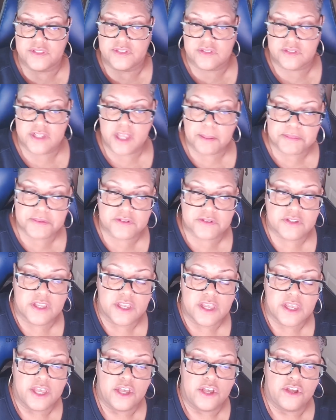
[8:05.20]
steps
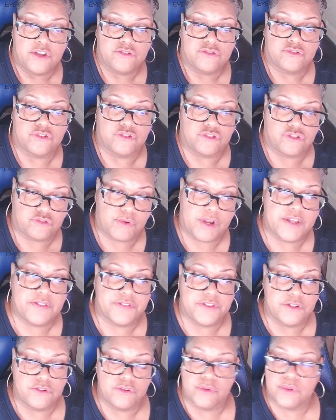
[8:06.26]
to
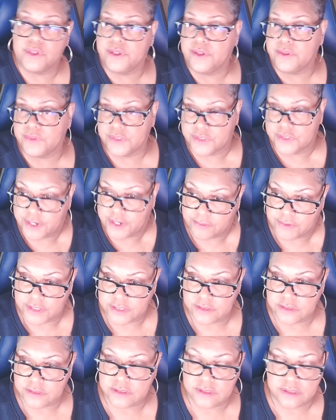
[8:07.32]
strengthen nuclear
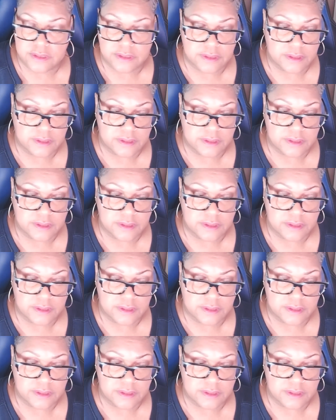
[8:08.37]
deterrence.